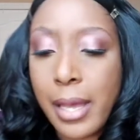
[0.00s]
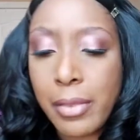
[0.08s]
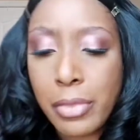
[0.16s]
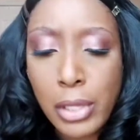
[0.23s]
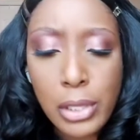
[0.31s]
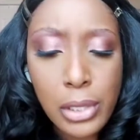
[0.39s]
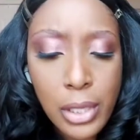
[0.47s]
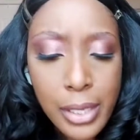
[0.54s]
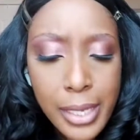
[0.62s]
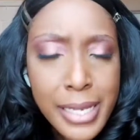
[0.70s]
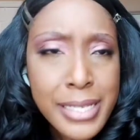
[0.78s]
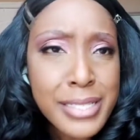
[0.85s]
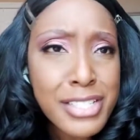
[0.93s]
And the
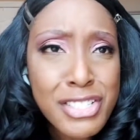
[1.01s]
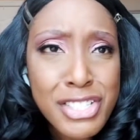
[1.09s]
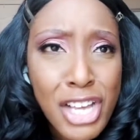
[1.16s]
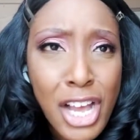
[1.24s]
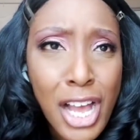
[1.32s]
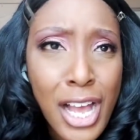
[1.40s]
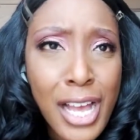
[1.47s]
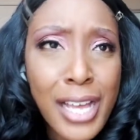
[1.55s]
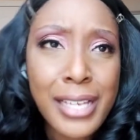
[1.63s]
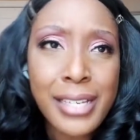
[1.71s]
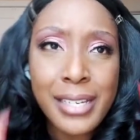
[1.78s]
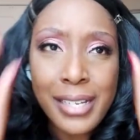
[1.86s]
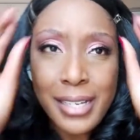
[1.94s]
look is
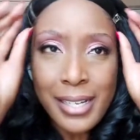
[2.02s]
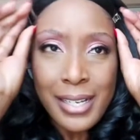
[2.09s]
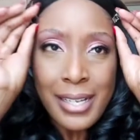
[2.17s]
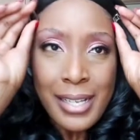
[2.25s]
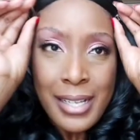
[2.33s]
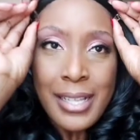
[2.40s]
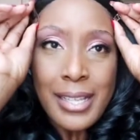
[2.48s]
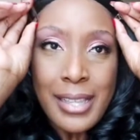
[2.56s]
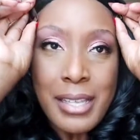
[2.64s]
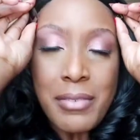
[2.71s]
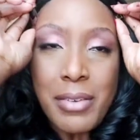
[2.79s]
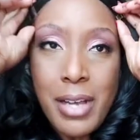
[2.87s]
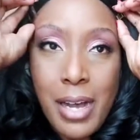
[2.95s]
done.
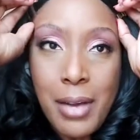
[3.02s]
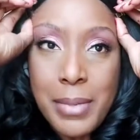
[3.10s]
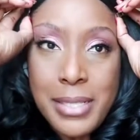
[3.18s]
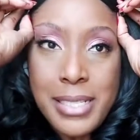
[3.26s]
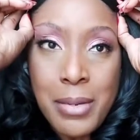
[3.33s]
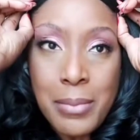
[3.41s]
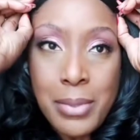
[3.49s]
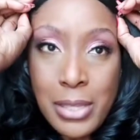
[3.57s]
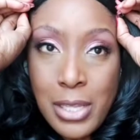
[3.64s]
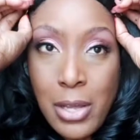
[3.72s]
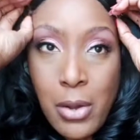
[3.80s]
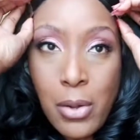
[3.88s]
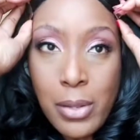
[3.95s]
Leave a comment down
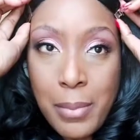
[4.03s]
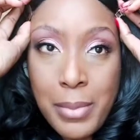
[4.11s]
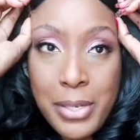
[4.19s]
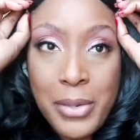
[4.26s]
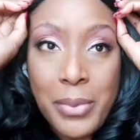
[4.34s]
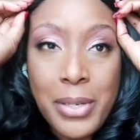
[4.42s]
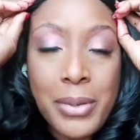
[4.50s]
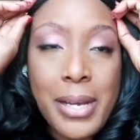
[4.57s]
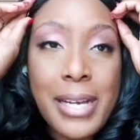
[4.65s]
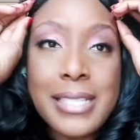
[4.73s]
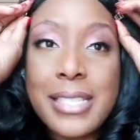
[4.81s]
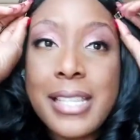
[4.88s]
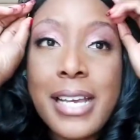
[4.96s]
below. Let me know what you
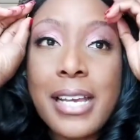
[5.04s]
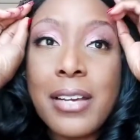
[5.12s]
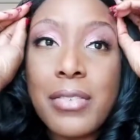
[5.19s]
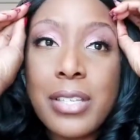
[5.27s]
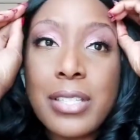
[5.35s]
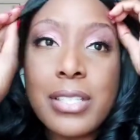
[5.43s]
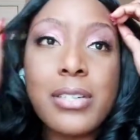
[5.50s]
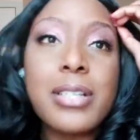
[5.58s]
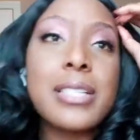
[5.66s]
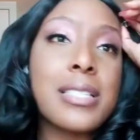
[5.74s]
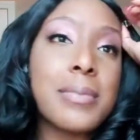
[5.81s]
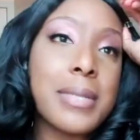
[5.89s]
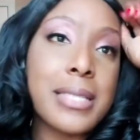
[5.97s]
guys think of this
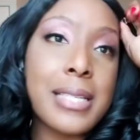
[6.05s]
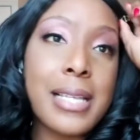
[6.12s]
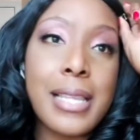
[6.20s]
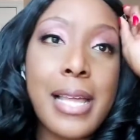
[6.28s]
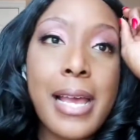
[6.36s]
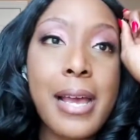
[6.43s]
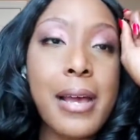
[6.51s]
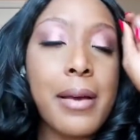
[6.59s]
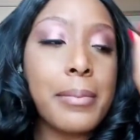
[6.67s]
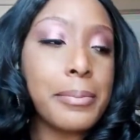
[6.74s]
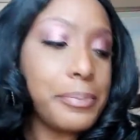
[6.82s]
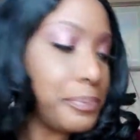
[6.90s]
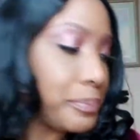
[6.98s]
Christmas
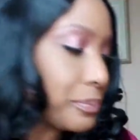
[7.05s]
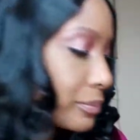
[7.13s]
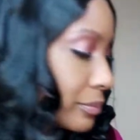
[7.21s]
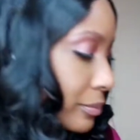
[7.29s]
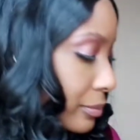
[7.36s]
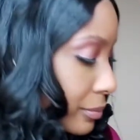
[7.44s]
glam.